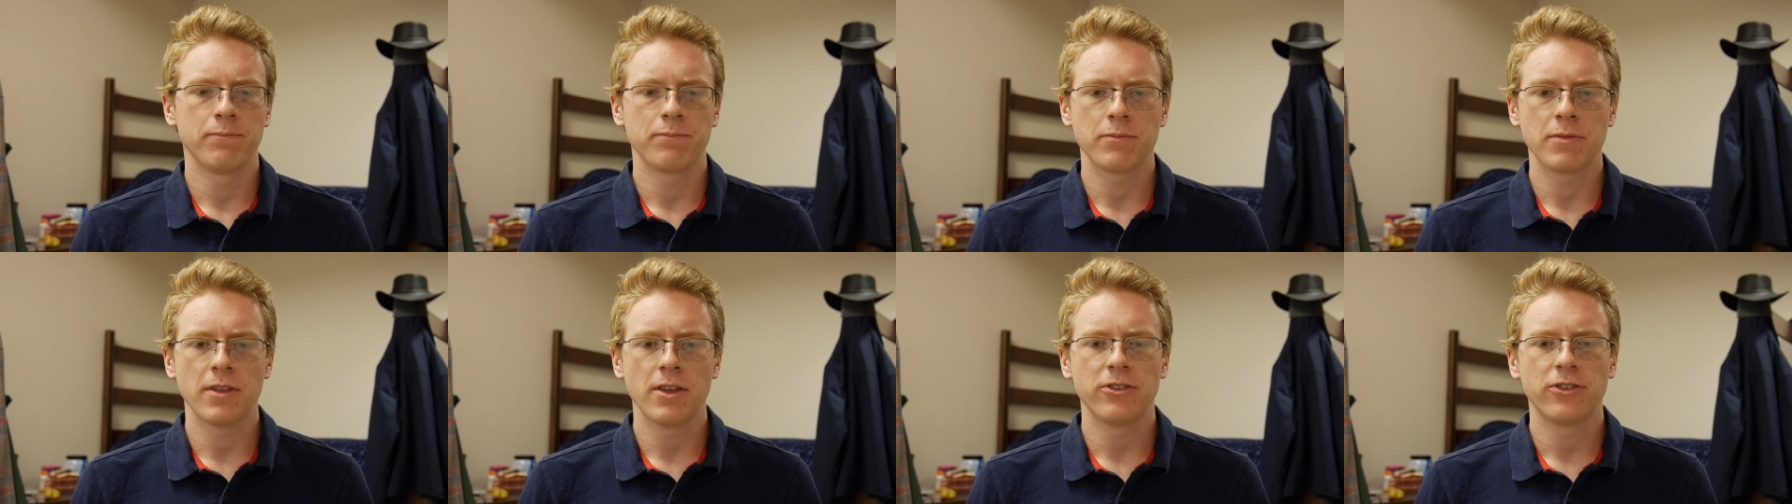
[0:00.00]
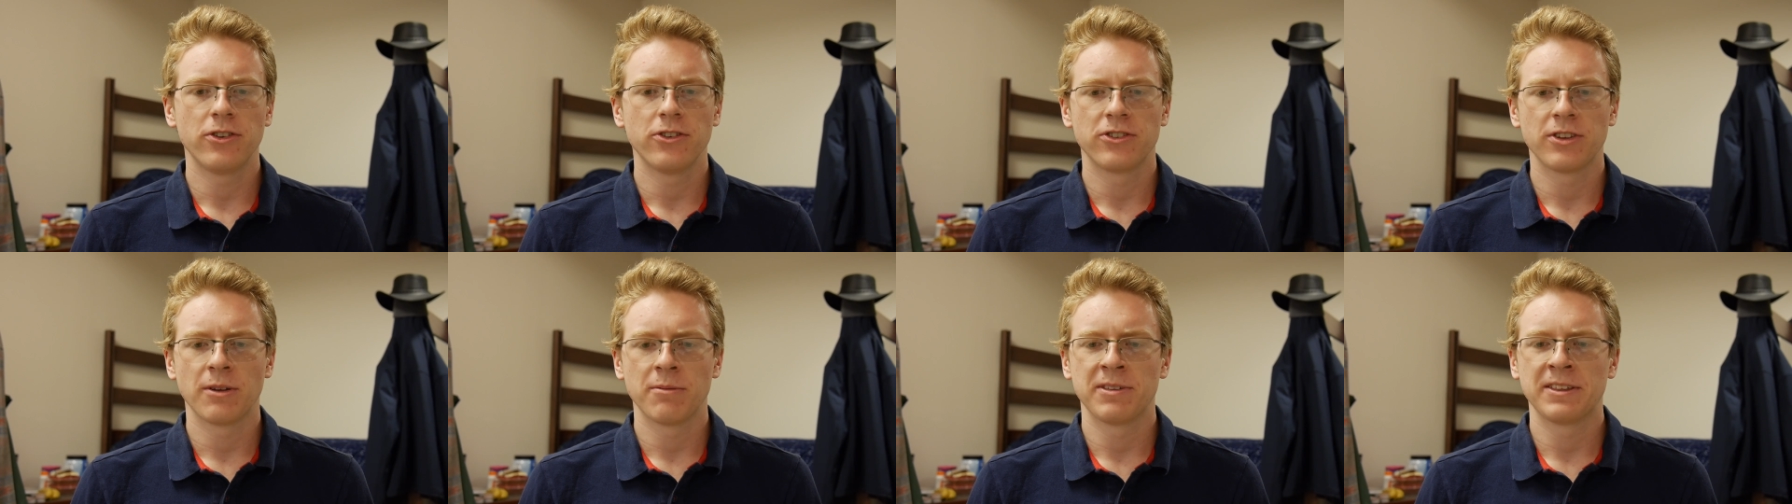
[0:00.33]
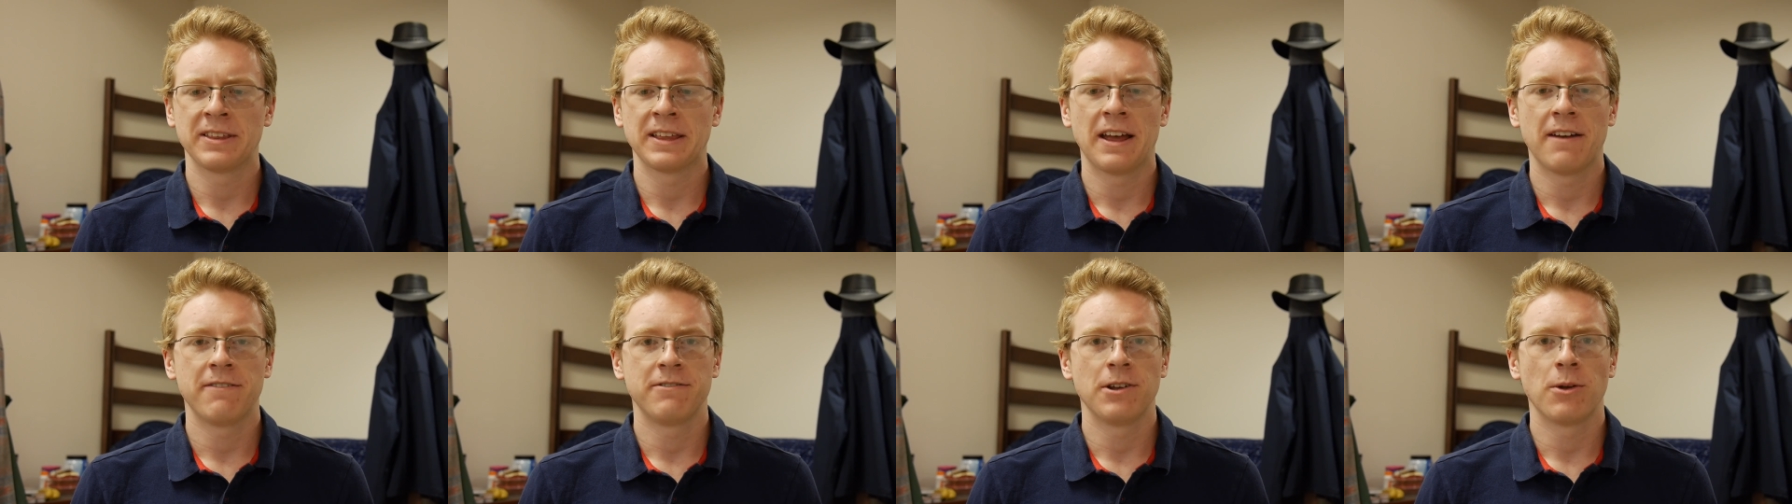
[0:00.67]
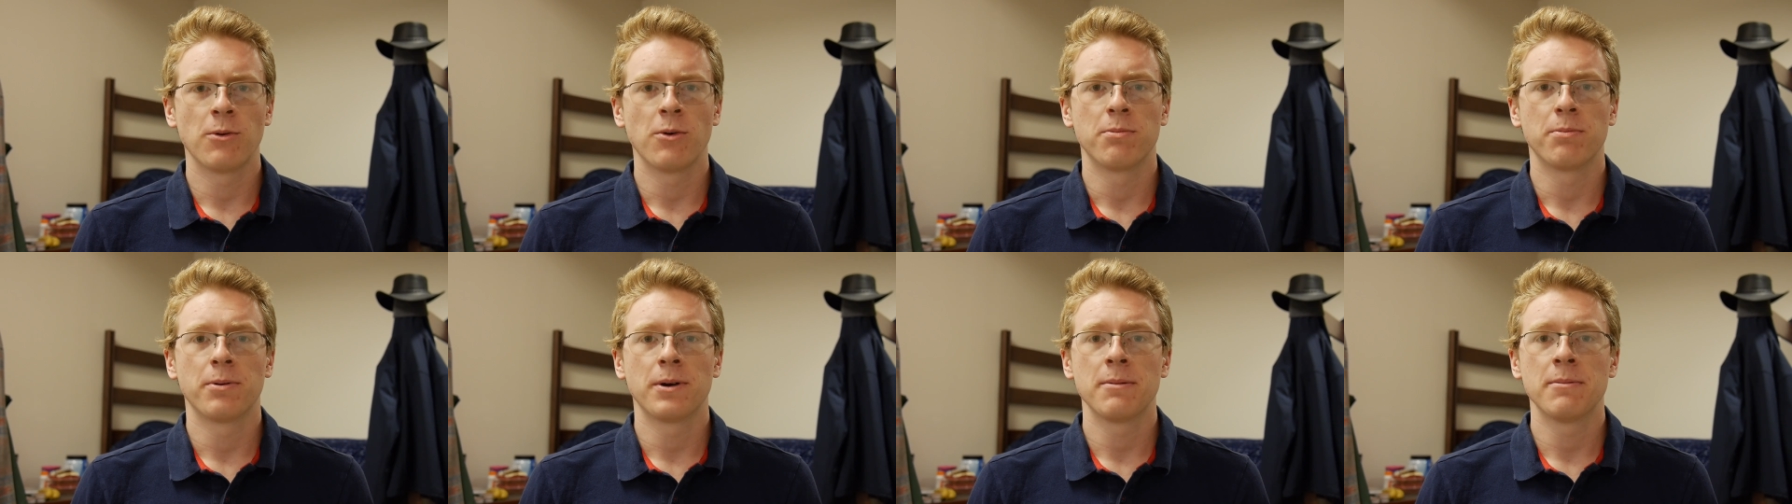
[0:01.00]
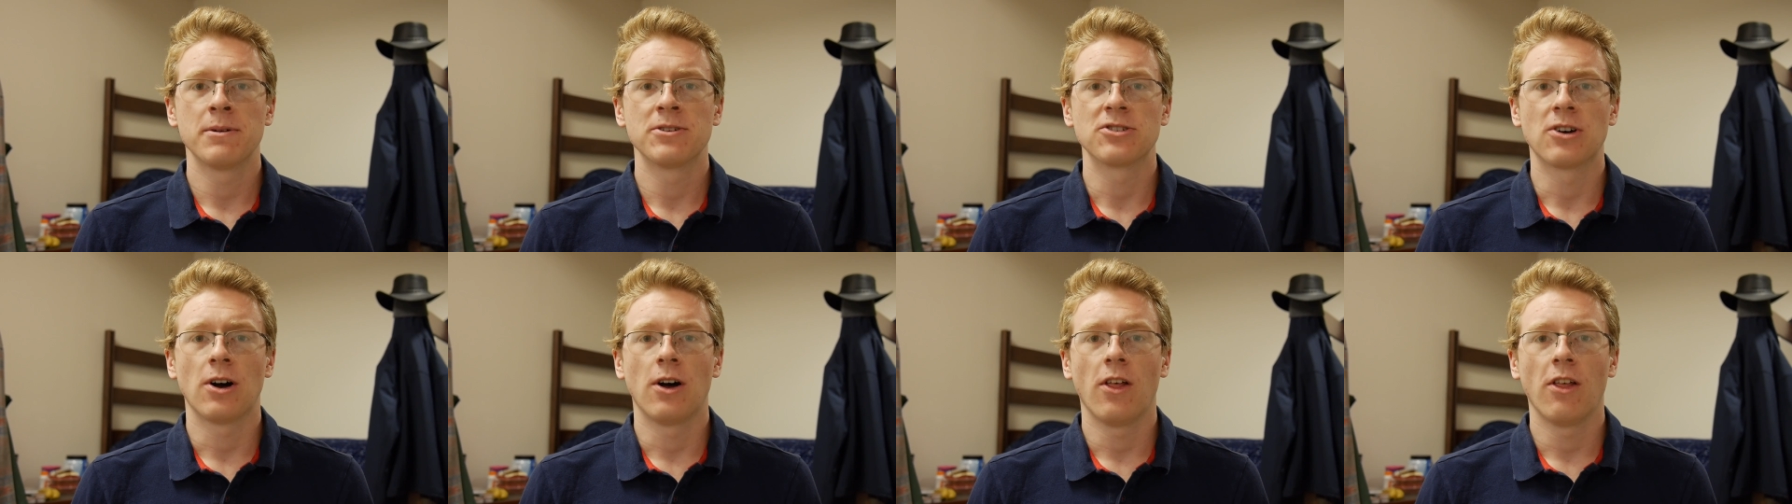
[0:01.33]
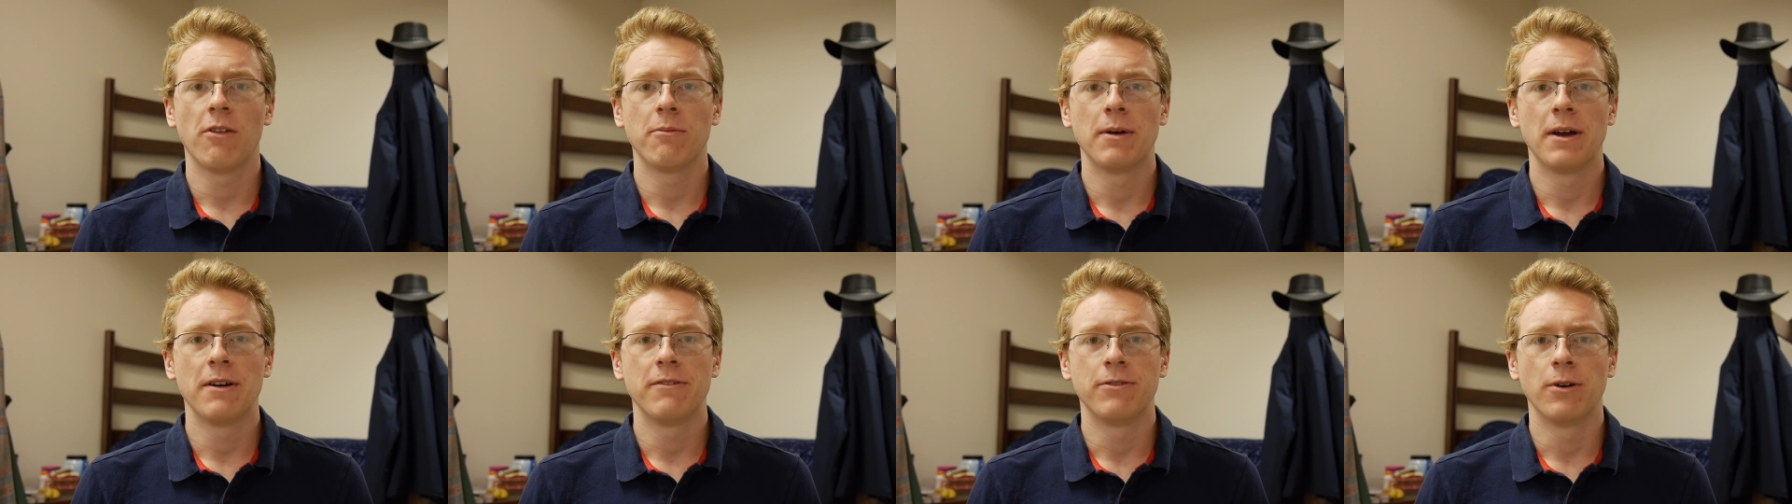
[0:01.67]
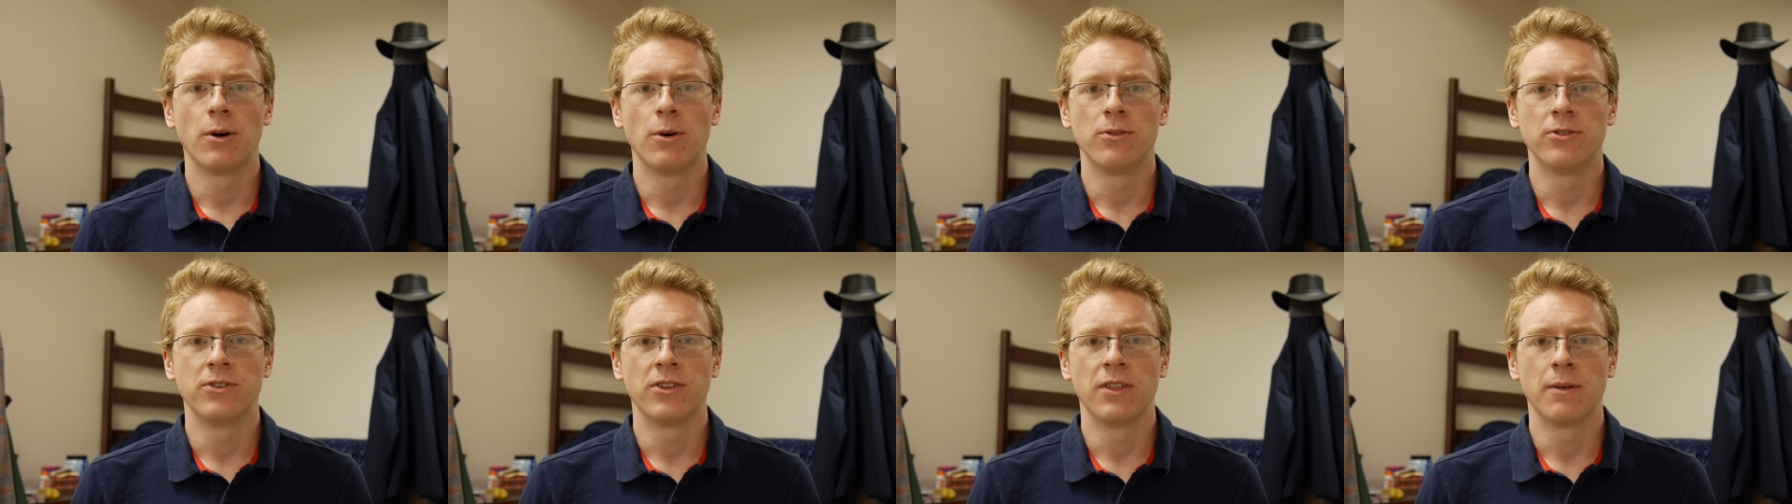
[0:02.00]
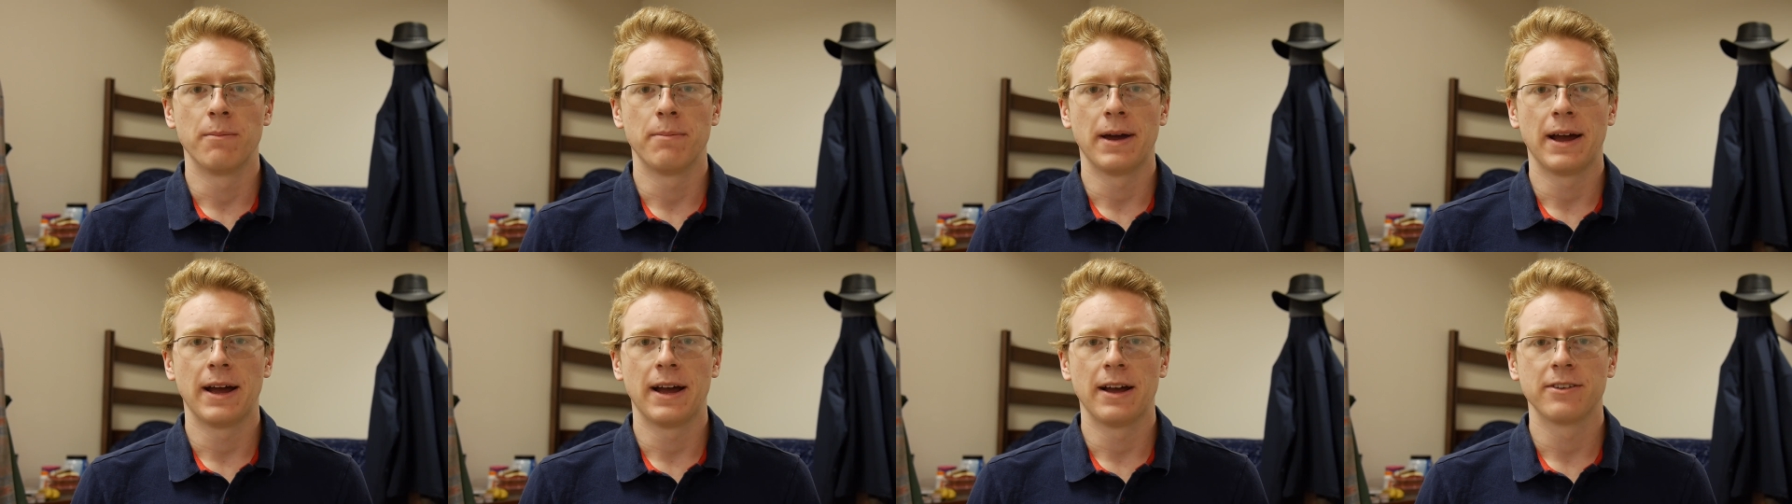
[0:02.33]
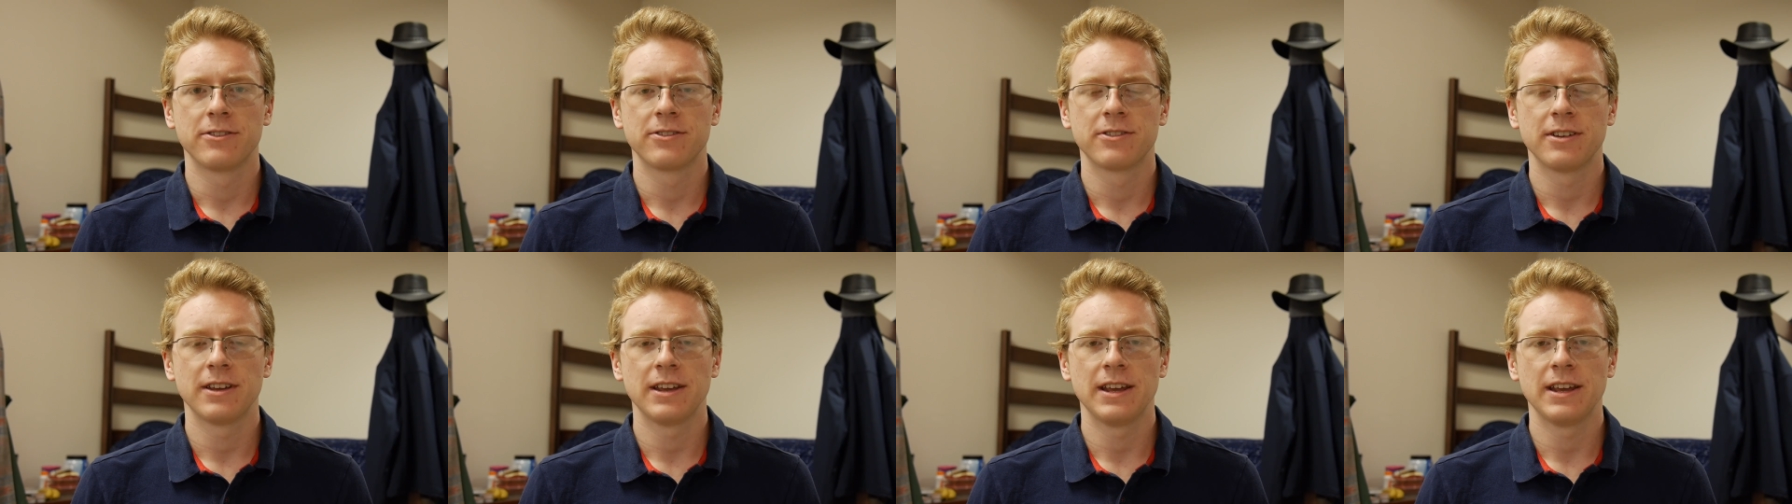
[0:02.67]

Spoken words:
This is something that I've done with pretty much all of my phones in the past,